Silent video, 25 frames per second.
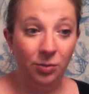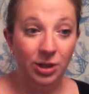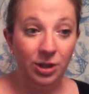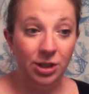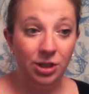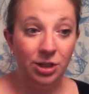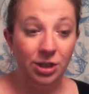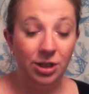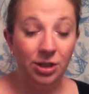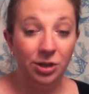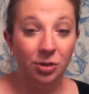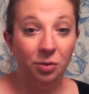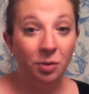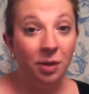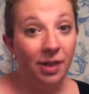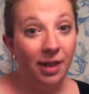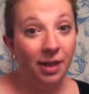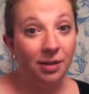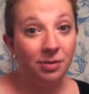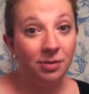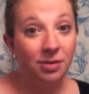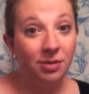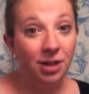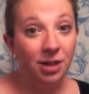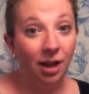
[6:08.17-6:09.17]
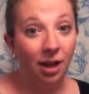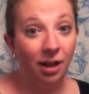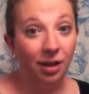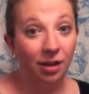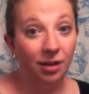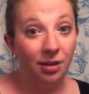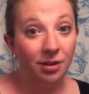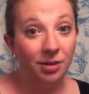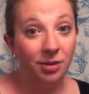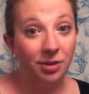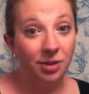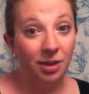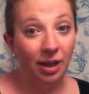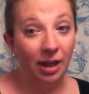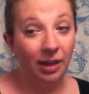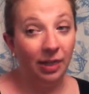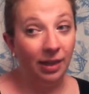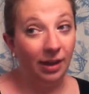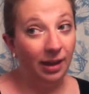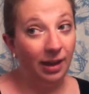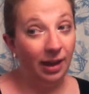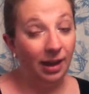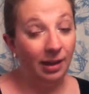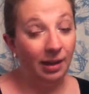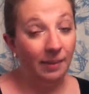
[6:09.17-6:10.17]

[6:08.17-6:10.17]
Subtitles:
which is $3,000, I think,